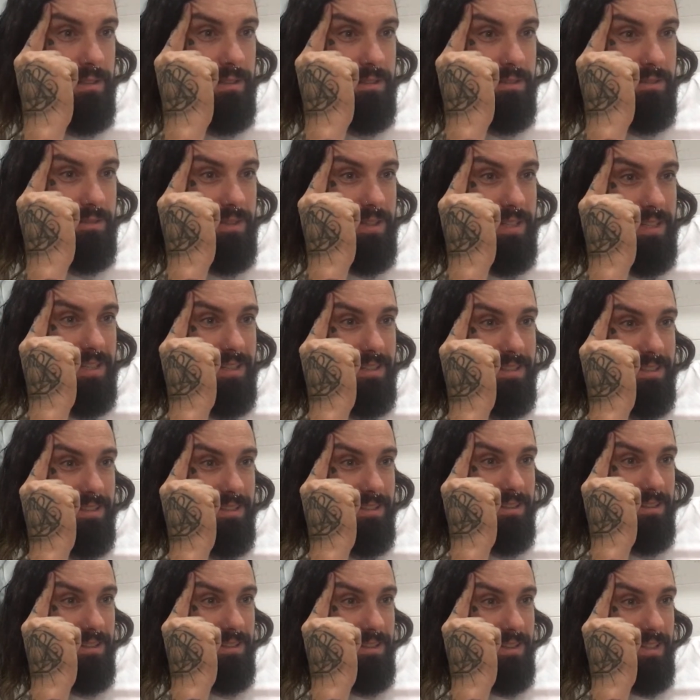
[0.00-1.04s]
When is
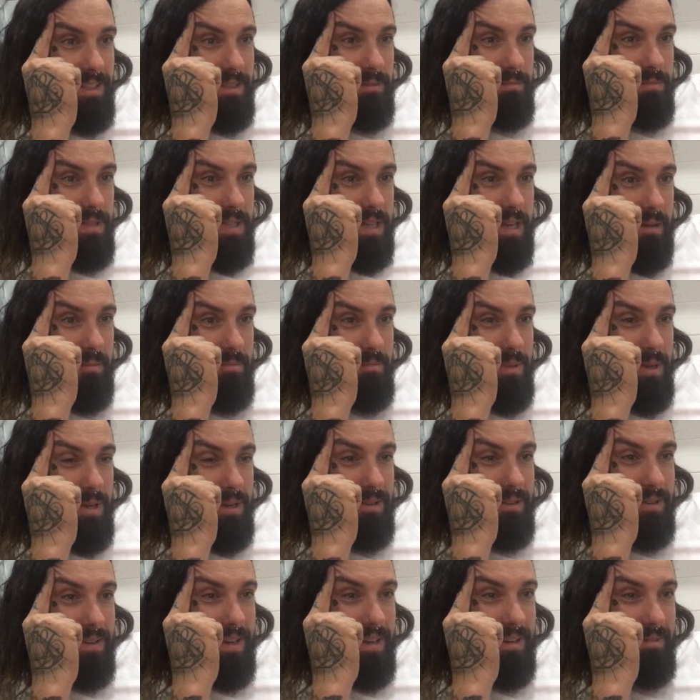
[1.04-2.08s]
Liam's camp
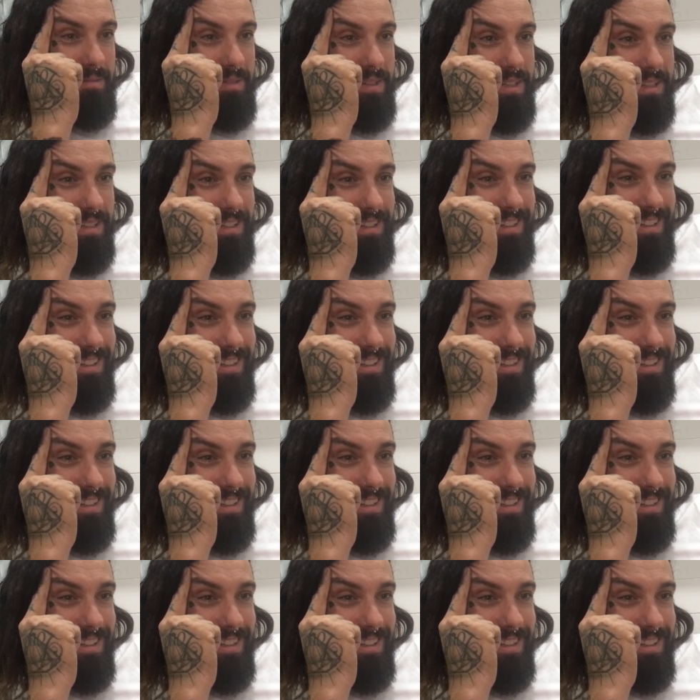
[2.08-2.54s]
out happening?